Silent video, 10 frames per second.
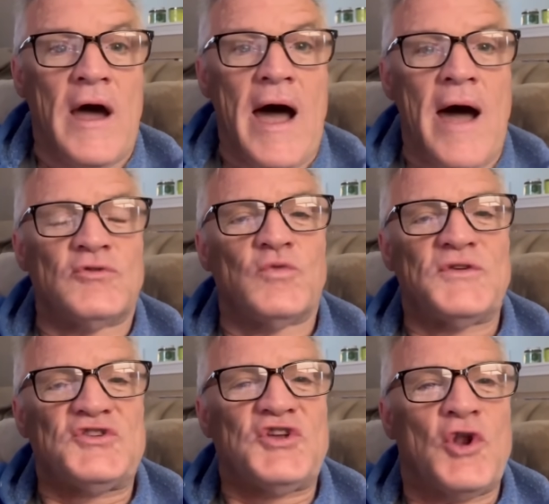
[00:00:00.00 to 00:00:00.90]
I was with
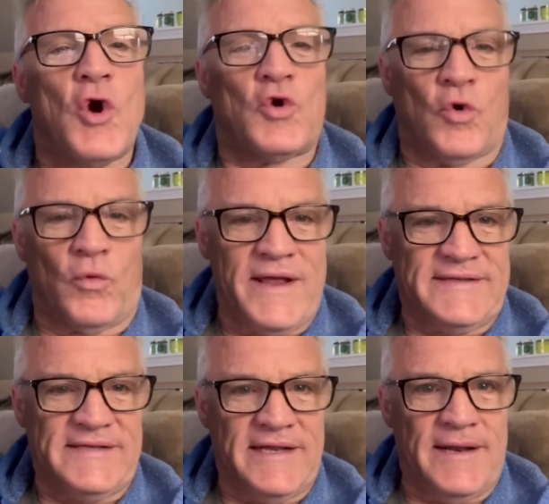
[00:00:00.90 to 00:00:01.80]
Sunoco
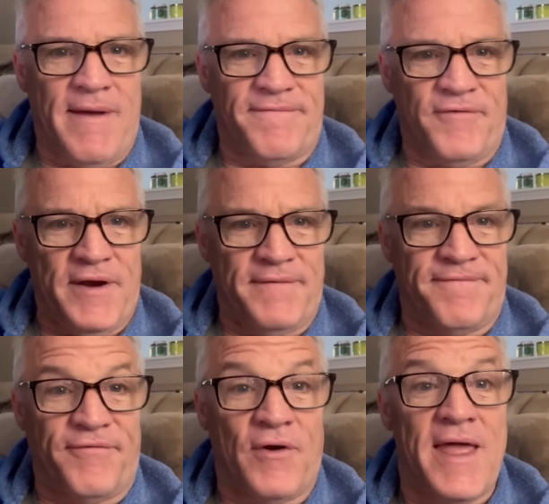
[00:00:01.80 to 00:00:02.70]
Racing and my friend
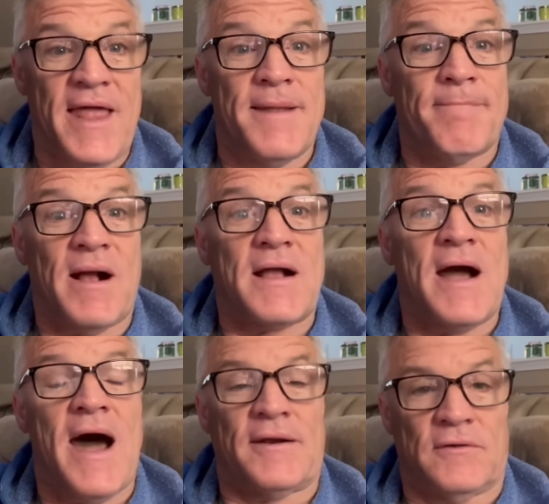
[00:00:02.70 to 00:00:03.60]
Fred
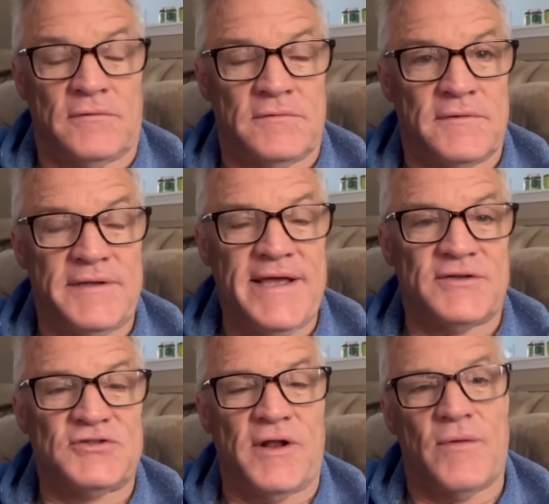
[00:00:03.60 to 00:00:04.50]
McConnell
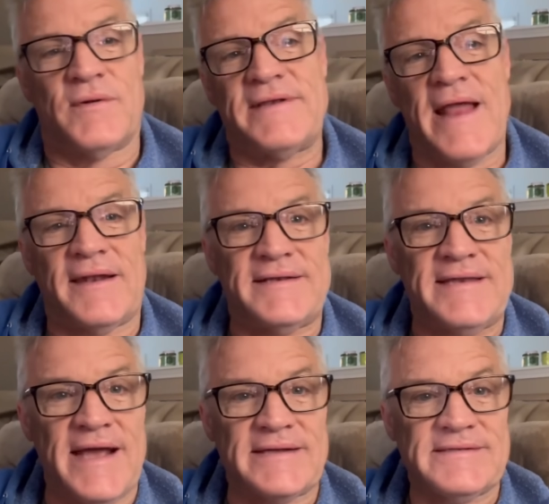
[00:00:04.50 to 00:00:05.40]
yesterday. Went down to
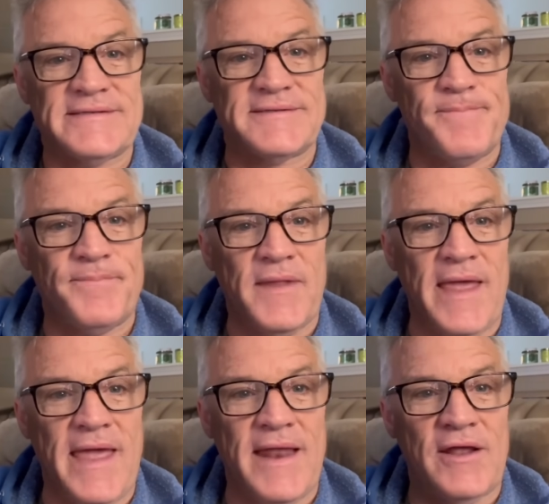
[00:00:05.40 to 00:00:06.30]
Texas
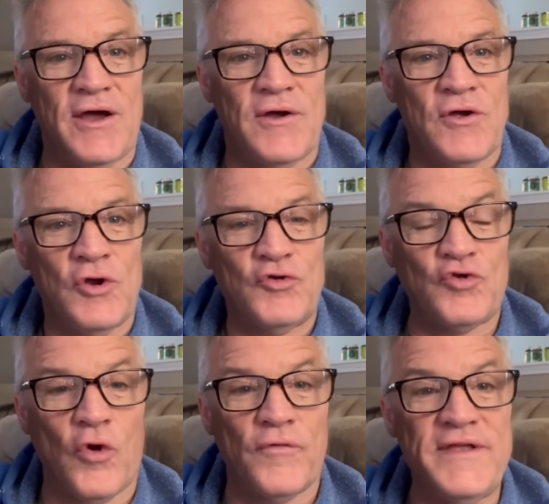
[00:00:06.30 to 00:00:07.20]
and
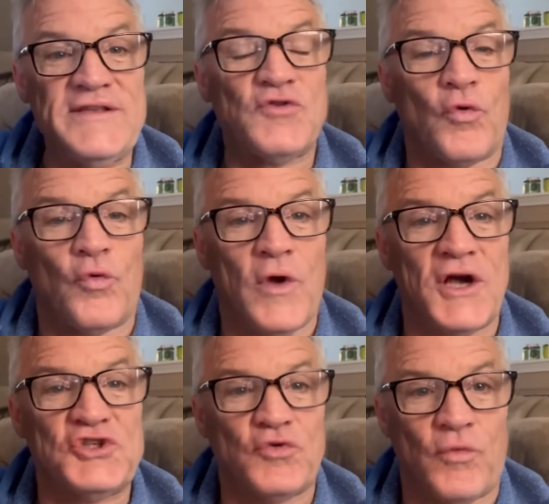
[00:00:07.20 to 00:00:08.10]
drove these
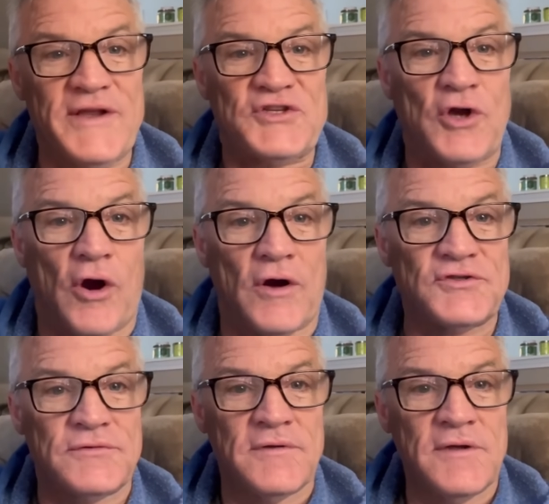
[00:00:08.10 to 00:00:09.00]
Rush race
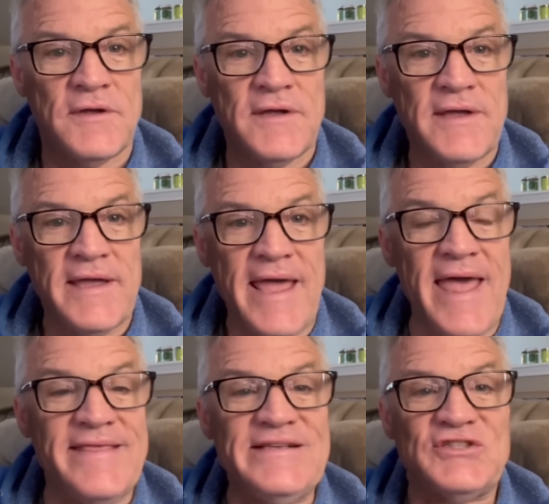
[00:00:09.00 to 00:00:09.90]
cars.
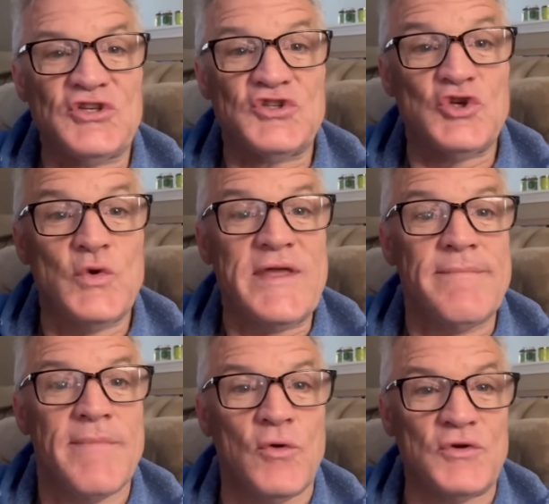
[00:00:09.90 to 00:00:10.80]
Had these Suzuki
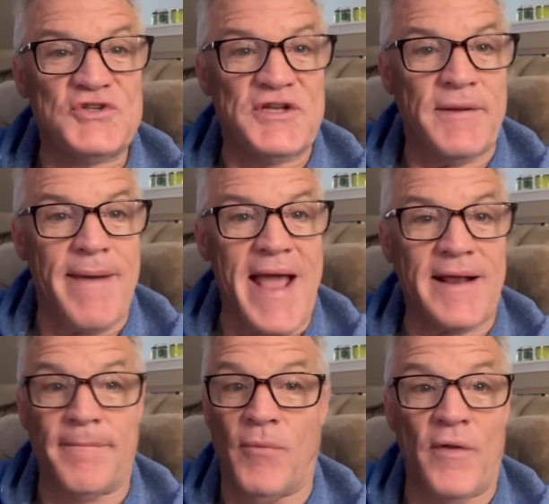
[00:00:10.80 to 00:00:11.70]
motors in the back,
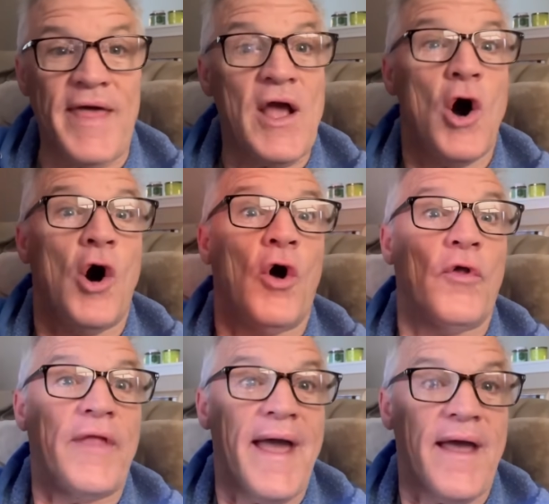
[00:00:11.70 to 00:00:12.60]
and boy, they
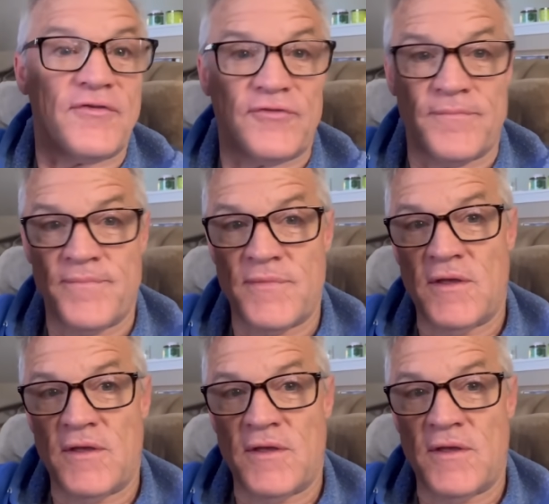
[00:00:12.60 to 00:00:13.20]
hauled ass.